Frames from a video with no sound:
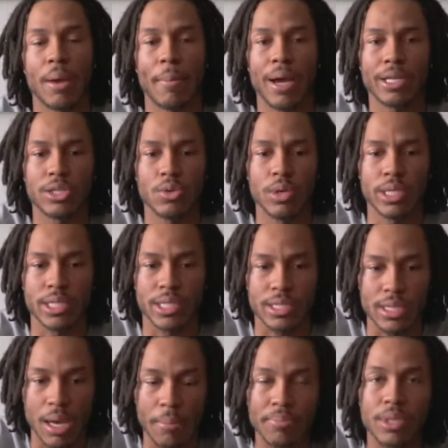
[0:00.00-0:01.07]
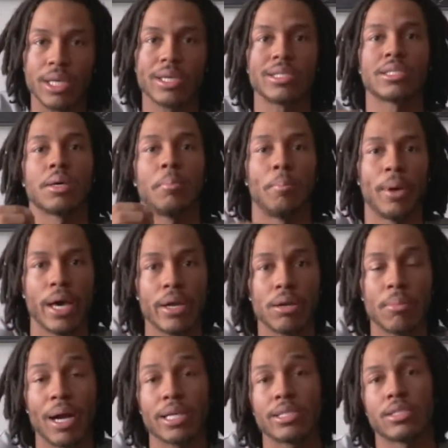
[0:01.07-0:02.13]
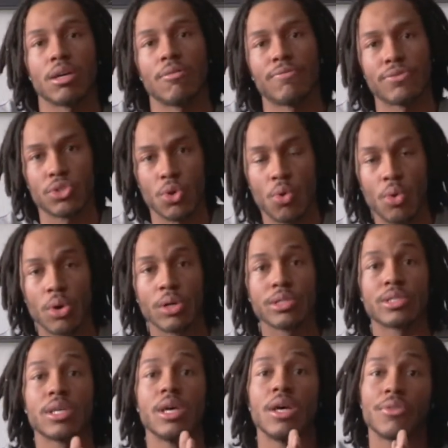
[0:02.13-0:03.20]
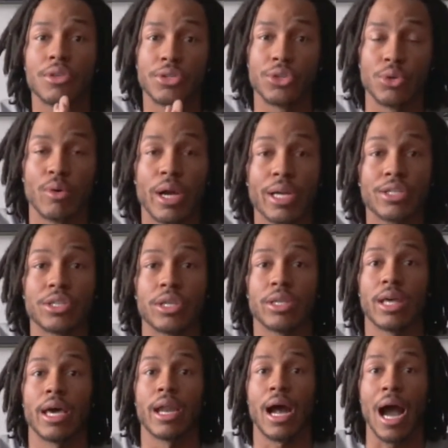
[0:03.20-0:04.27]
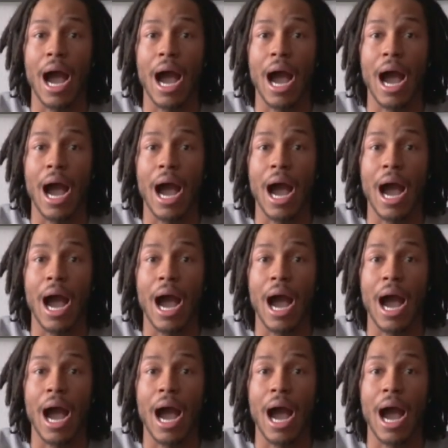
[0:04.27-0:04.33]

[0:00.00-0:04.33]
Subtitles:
am I doing something to better myself towards the direction that